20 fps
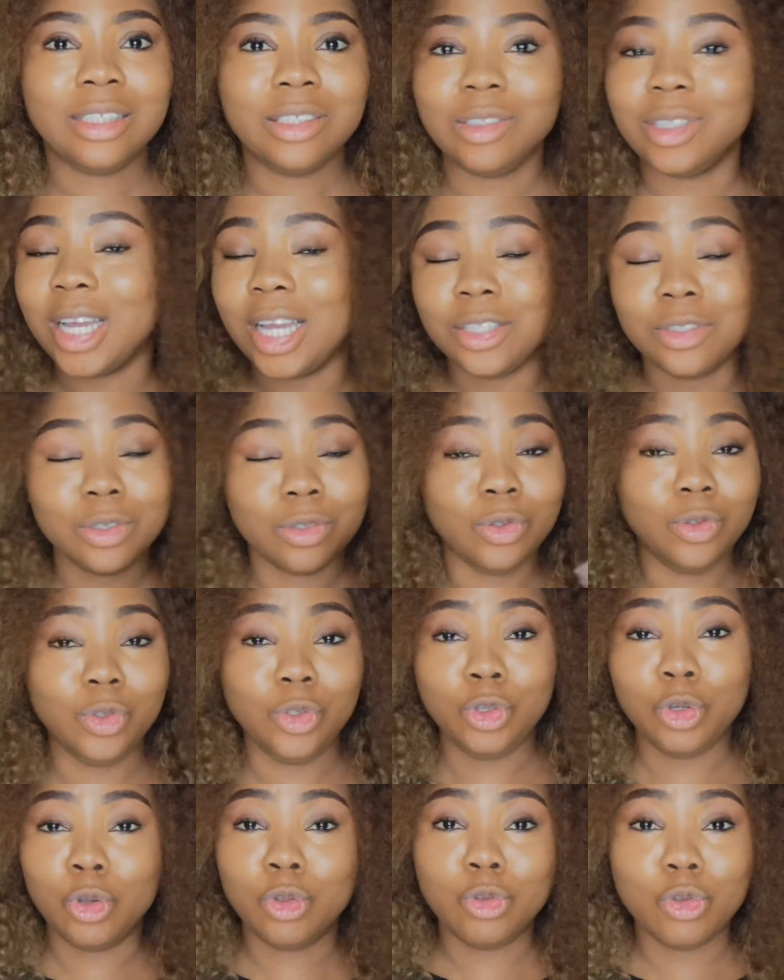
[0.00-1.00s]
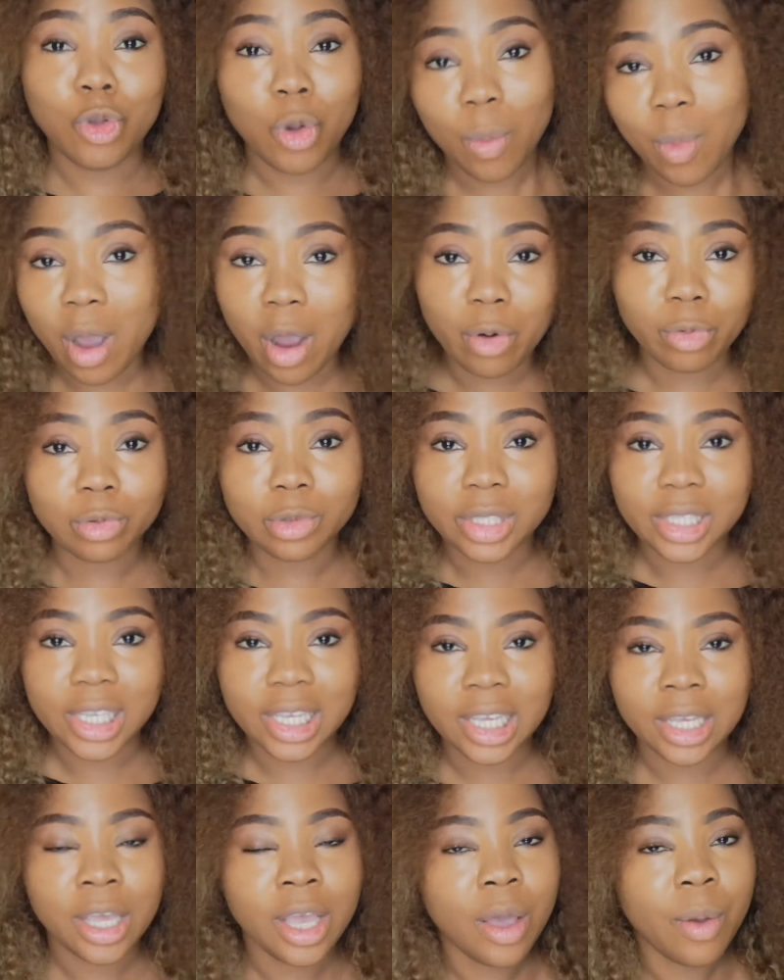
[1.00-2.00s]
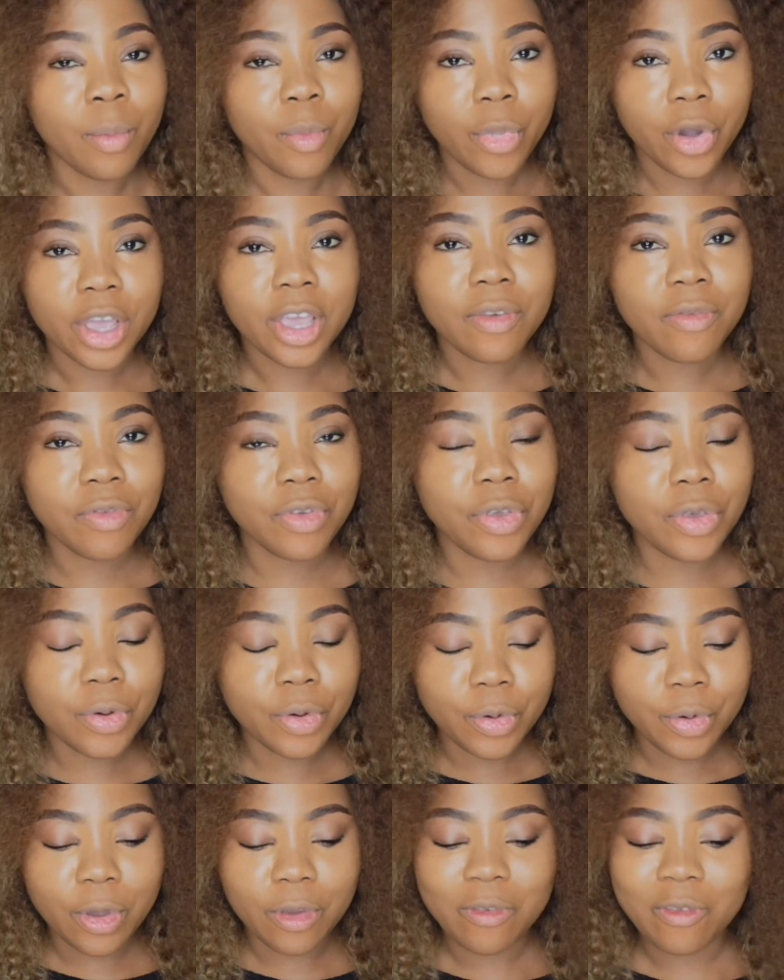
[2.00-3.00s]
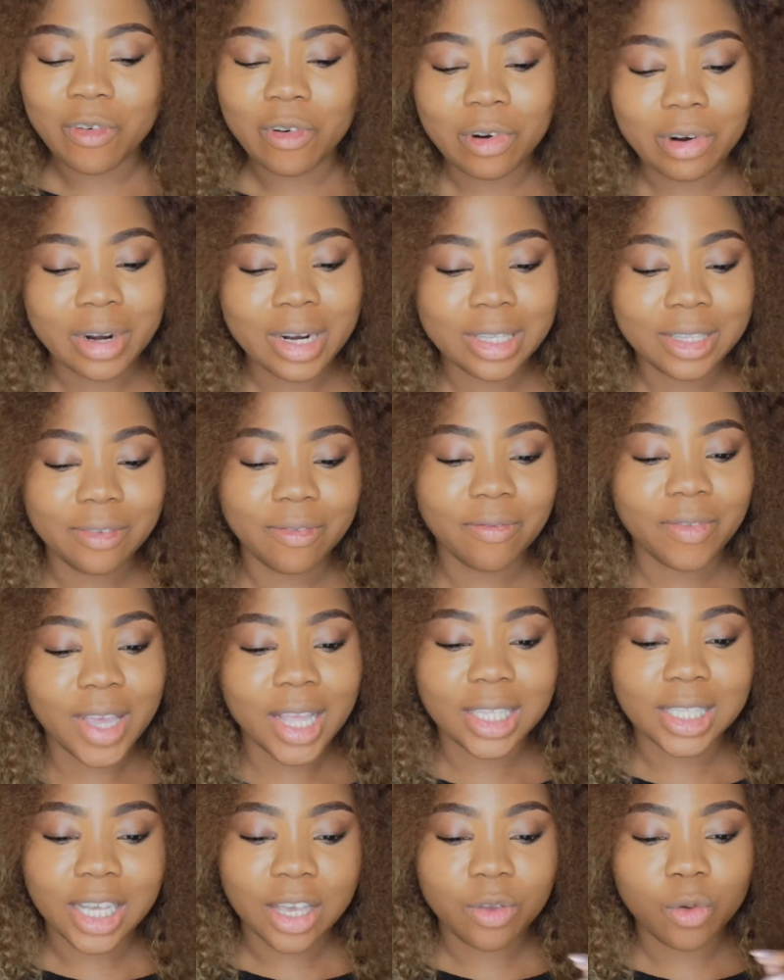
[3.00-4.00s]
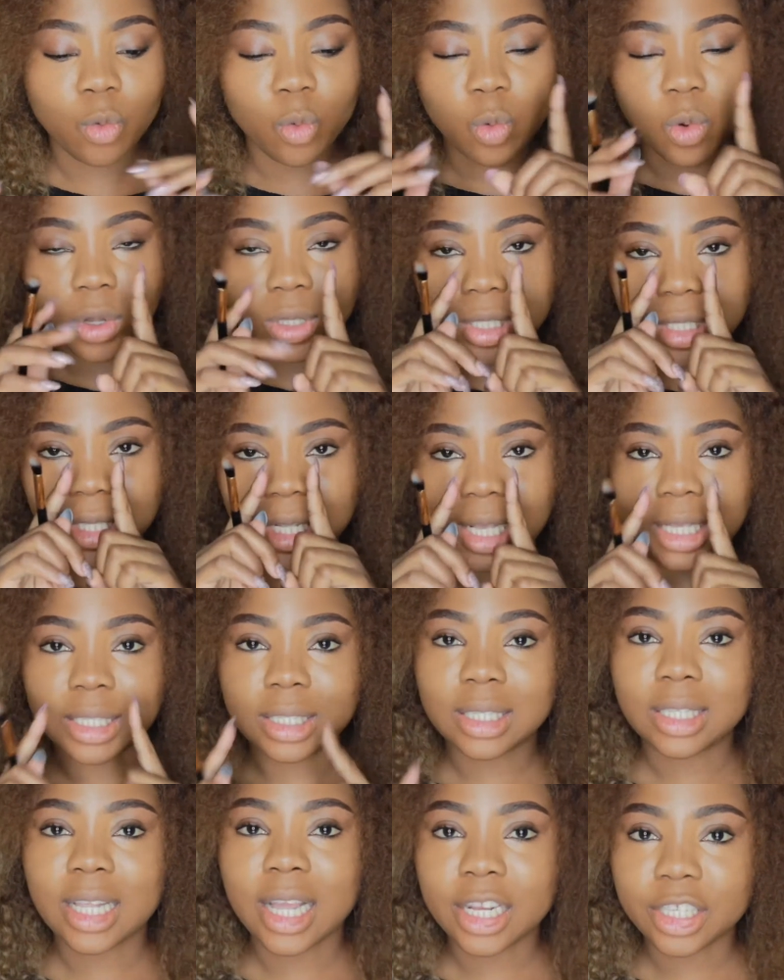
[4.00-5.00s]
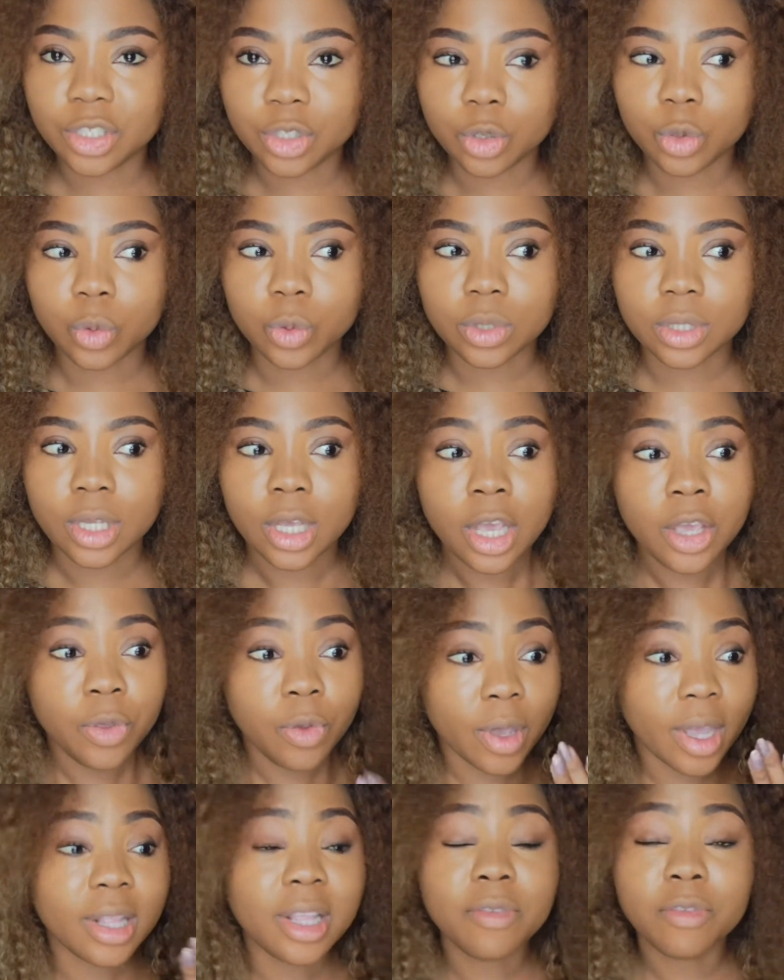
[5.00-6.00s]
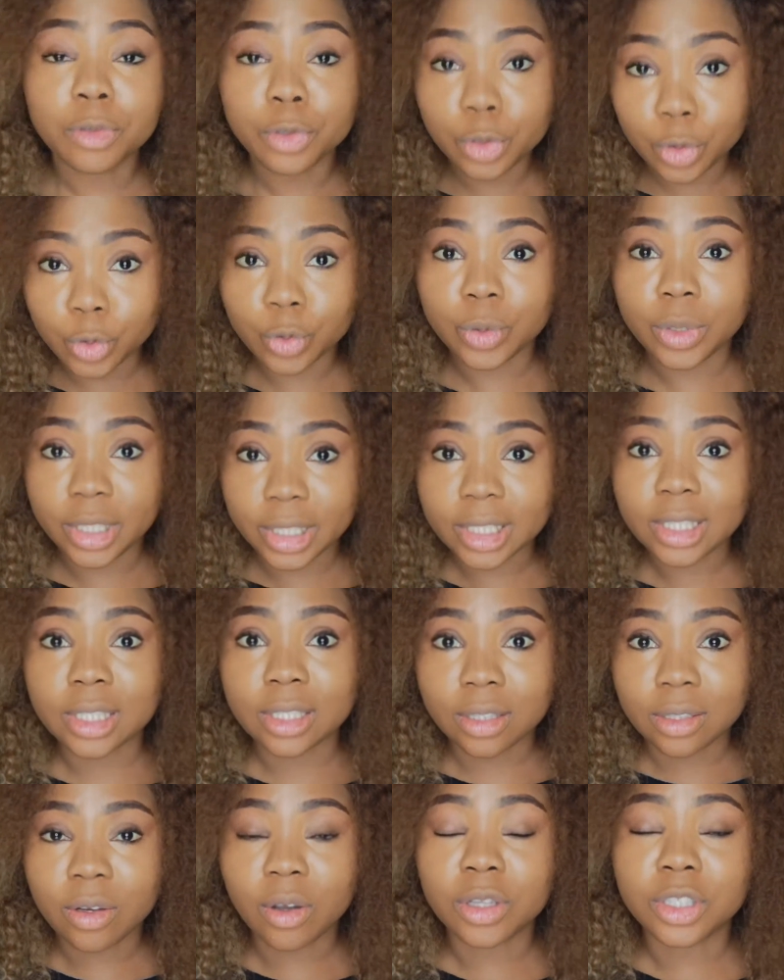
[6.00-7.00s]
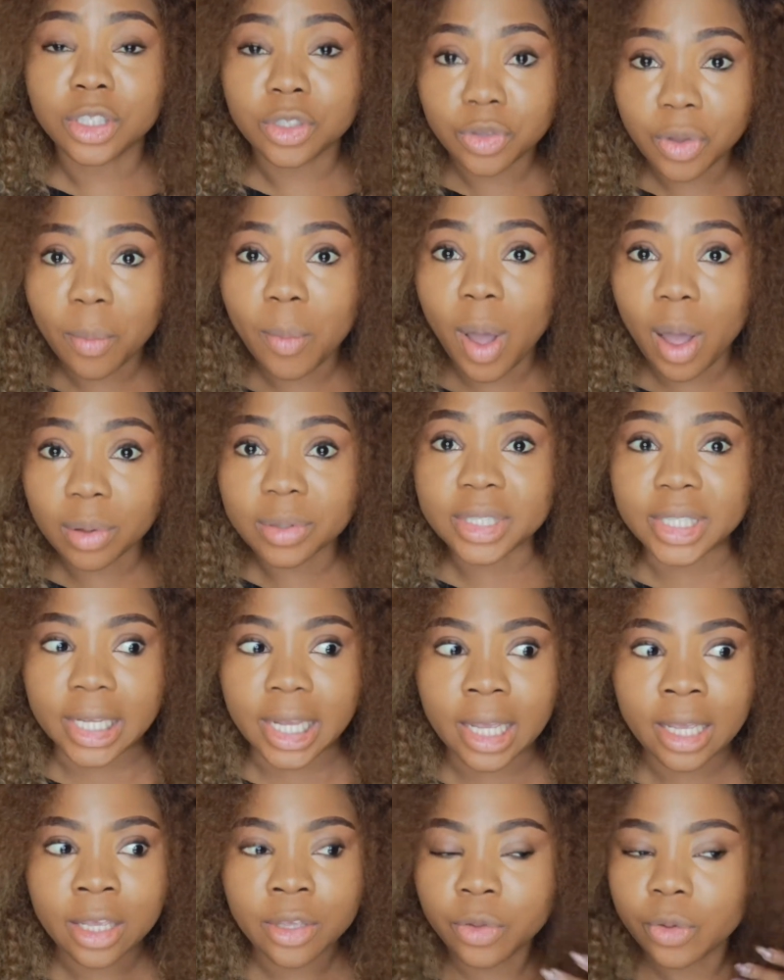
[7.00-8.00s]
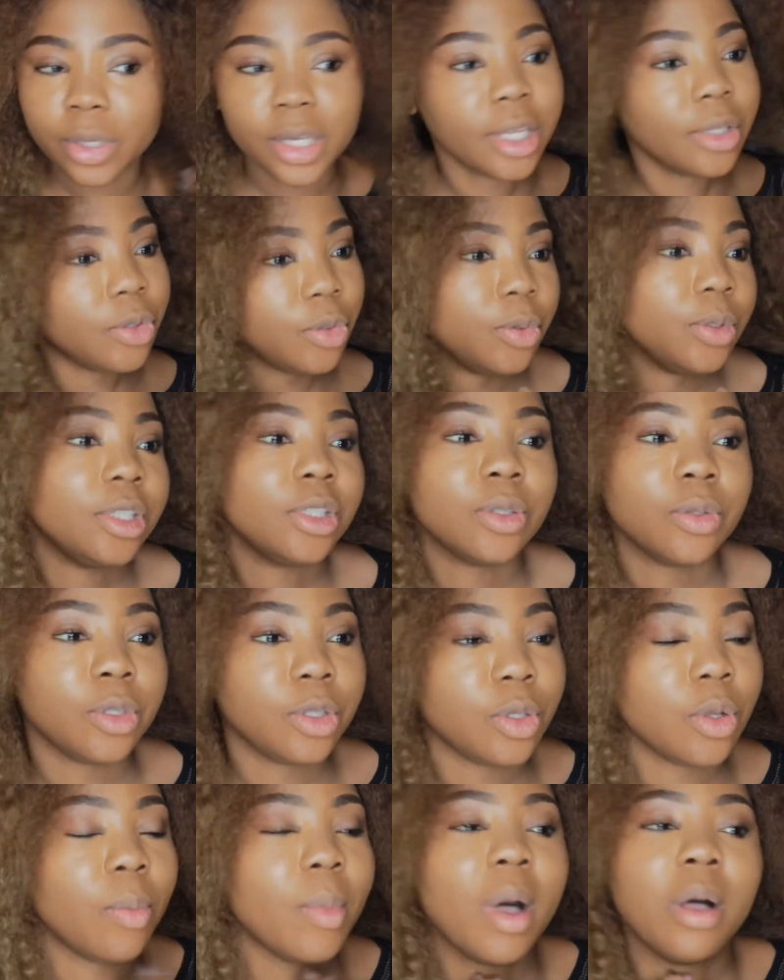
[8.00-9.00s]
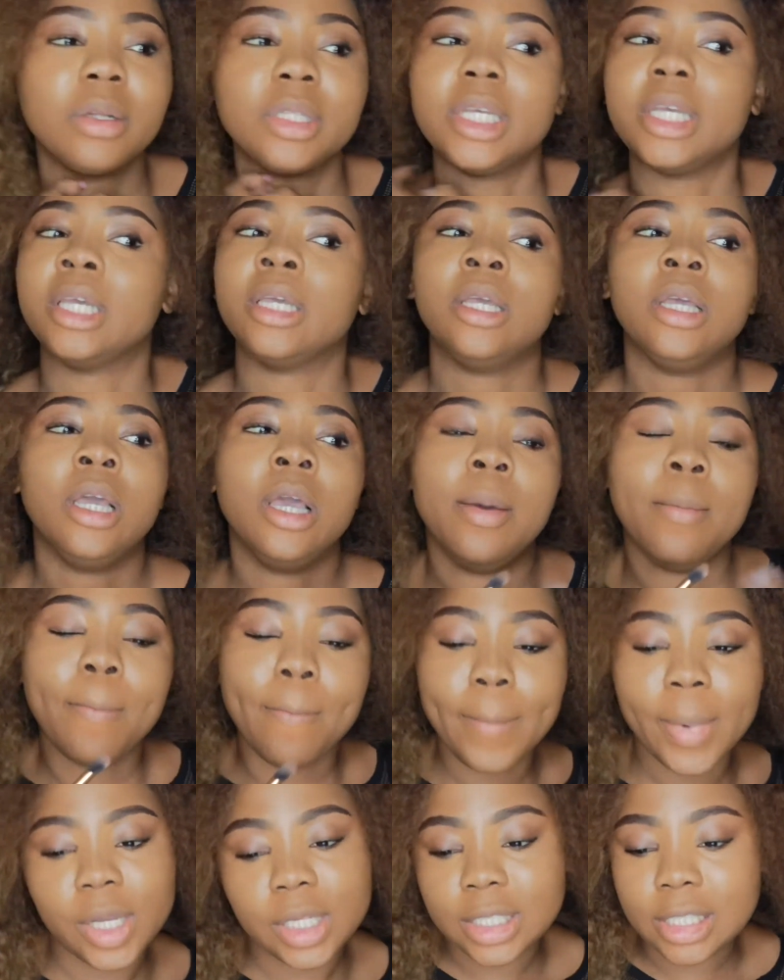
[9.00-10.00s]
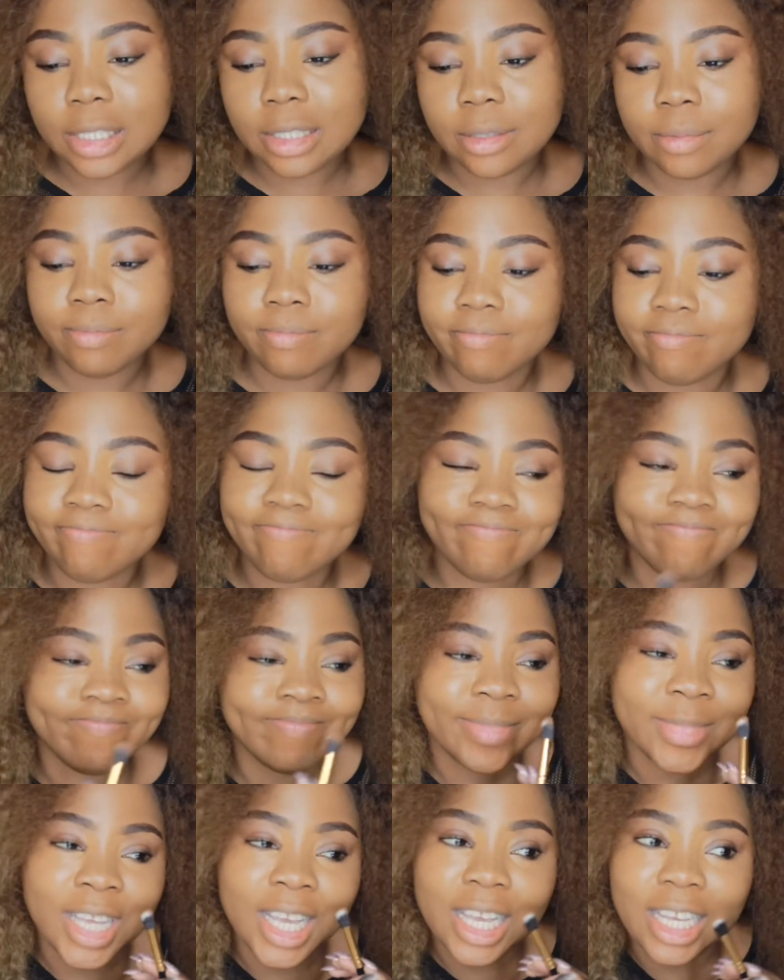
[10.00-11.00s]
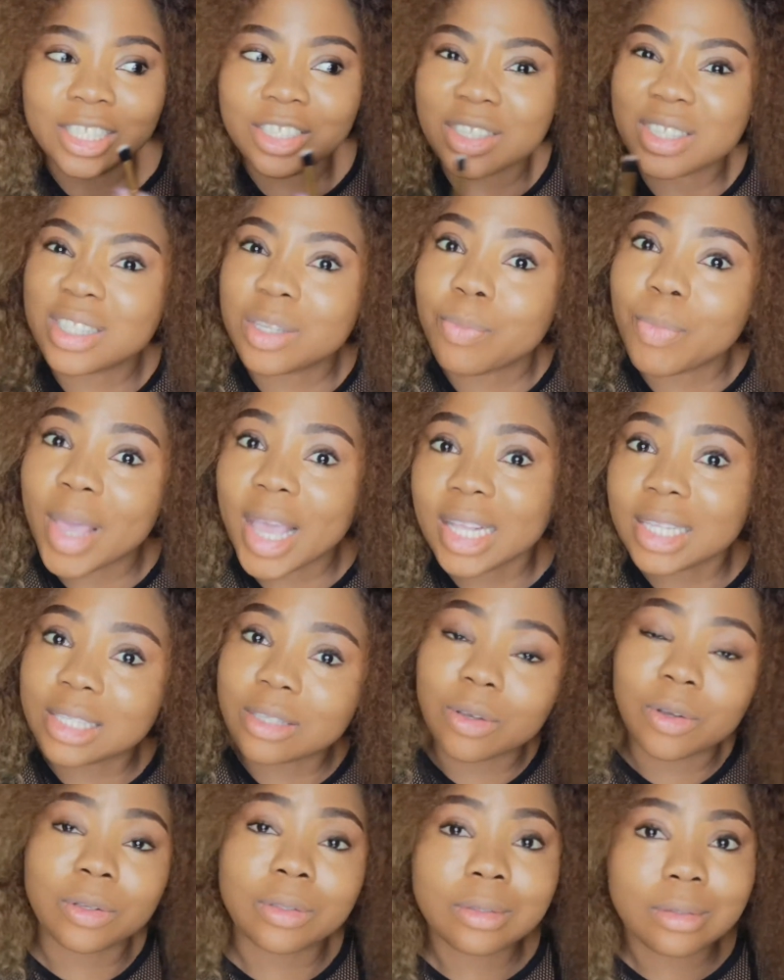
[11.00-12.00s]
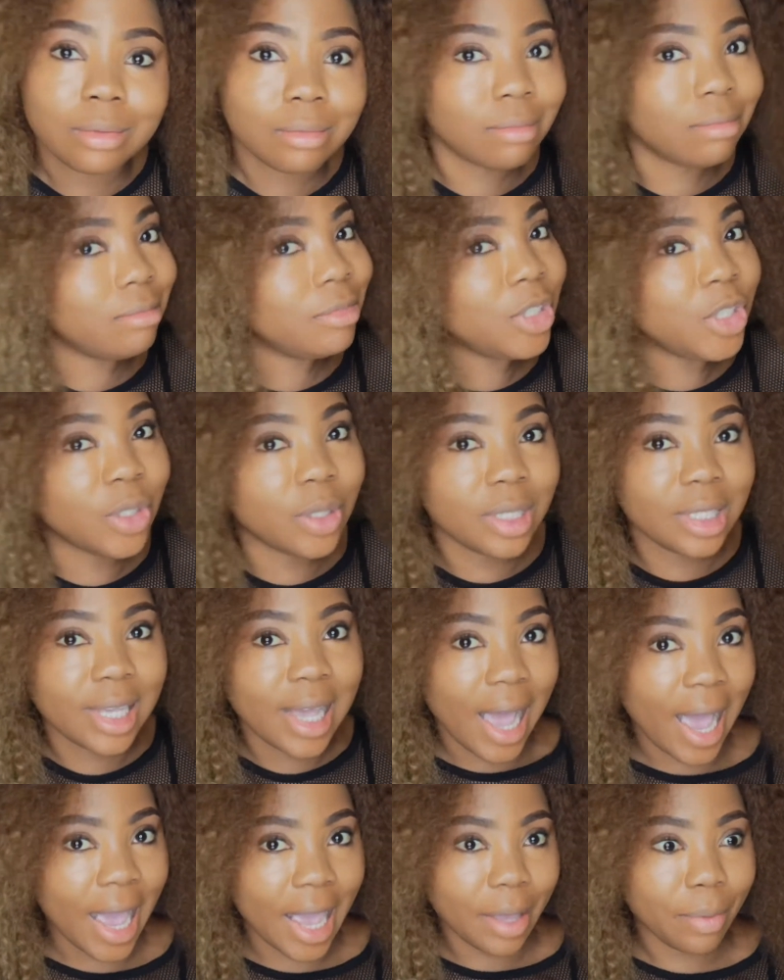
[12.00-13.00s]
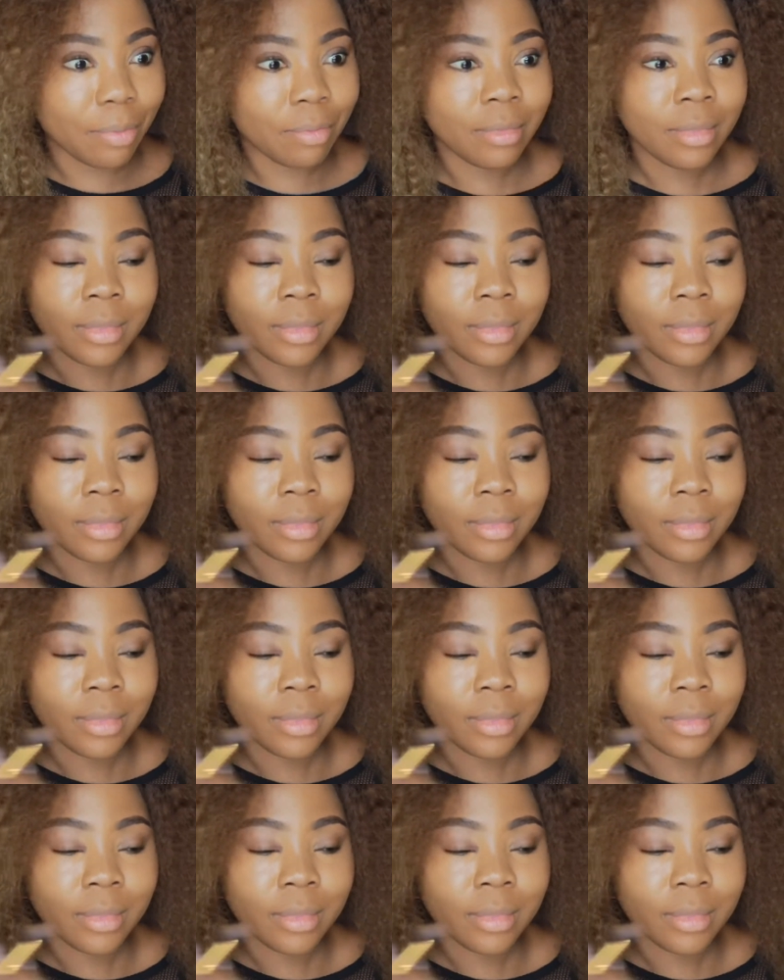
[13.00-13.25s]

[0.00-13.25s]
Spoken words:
You can just do your normal routine. But if you're going for an event and you want that snatched nose, you can even do this on a normal day. You can do this on a normal day, but it just depends on your time.